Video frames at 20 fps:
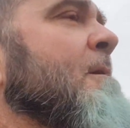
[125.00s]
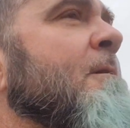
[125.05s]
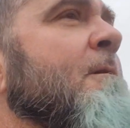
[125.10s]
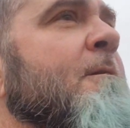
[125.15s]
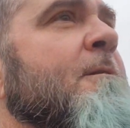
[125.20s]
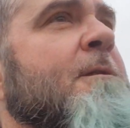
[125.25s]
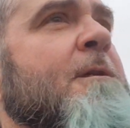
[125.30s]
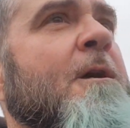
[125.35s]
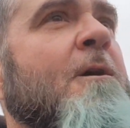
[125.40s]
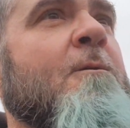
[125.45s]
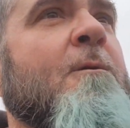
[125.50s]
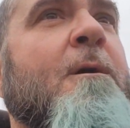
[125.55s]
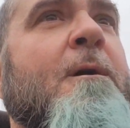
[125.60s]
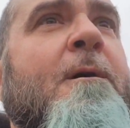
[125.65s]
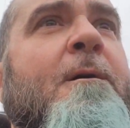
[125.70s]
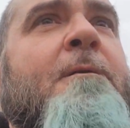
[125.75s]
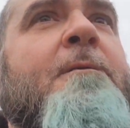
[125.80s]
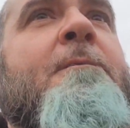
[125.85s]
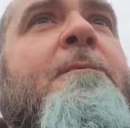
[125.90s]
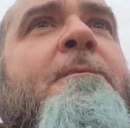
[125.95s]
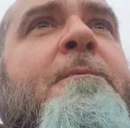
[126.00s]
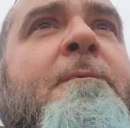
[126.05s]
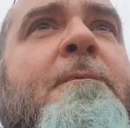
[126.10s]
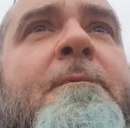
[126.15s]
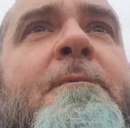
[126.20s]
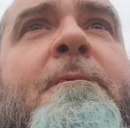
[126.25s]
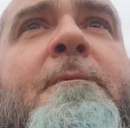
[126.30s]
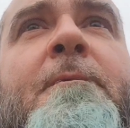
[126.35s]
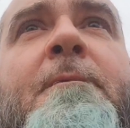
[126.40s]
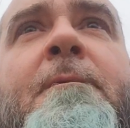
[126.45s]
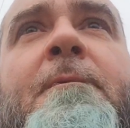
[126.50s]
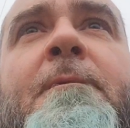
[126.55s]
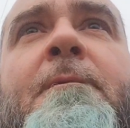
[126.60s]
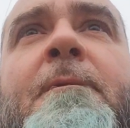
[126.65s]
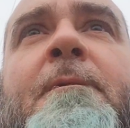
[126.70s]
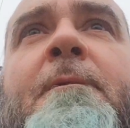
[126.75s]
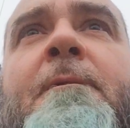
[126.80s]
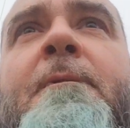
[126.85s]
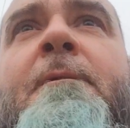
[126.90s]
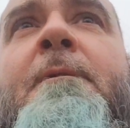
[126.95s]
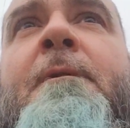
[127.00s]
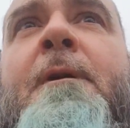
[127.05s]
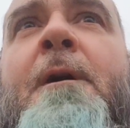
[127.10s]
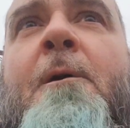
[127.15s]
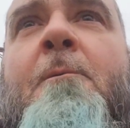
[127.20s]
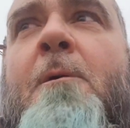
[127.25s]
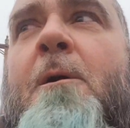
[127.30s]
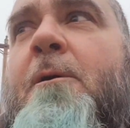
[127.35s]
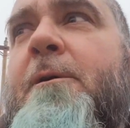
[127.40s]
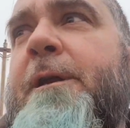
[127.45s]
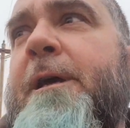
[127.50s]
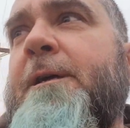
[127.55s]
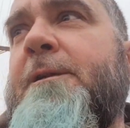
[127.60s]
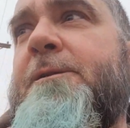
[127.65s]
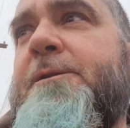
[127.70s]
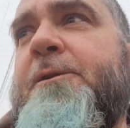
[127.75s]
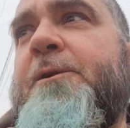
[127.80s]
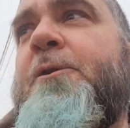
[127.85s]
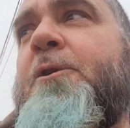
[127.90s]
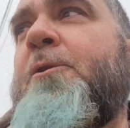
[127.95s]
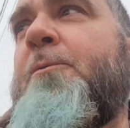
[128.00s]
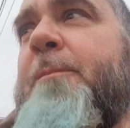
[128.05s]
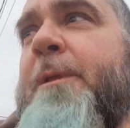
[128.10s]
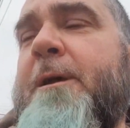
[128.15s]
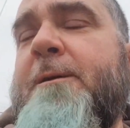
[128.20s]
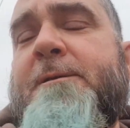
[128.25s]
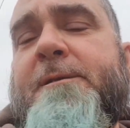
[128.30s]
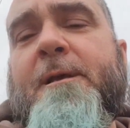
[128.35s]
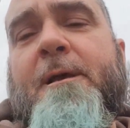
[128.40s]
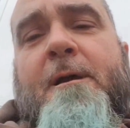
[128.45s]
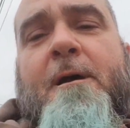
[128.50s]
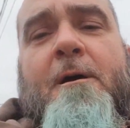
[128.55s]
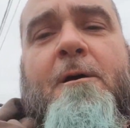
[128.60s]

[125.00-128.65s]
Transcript: So I walked down to them, and they was like,